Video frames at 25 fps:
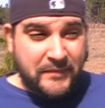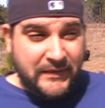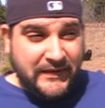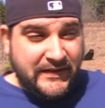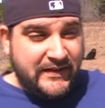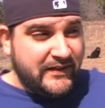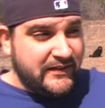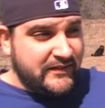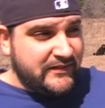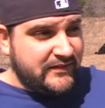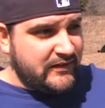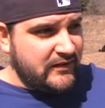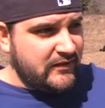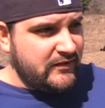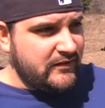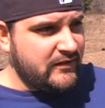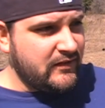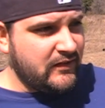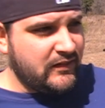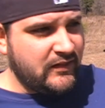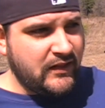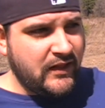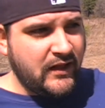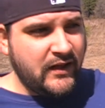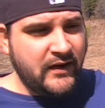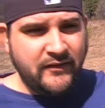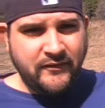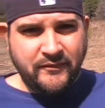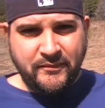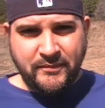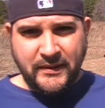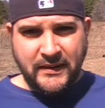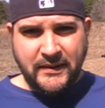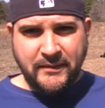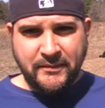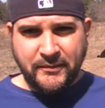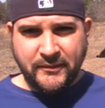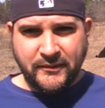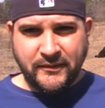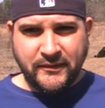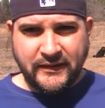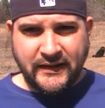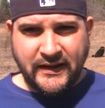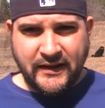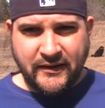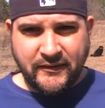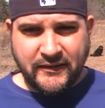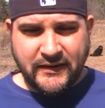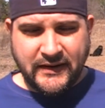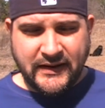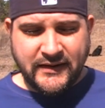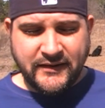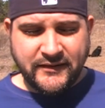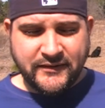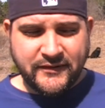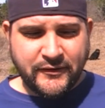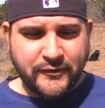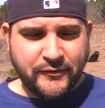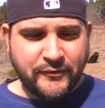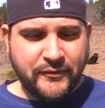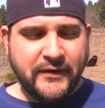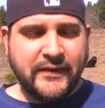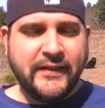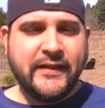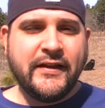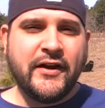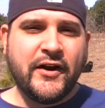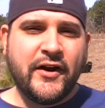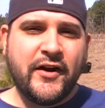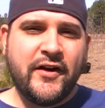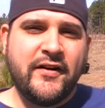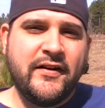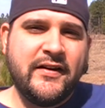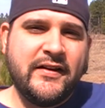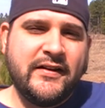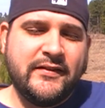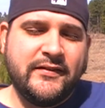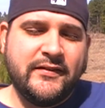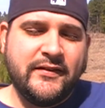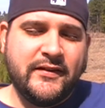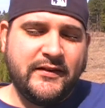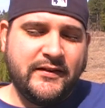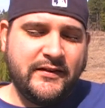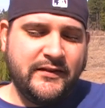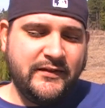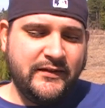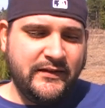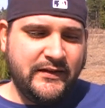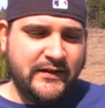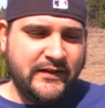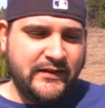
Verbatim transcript: Because there's a lot of people nowadays that are really hurting that,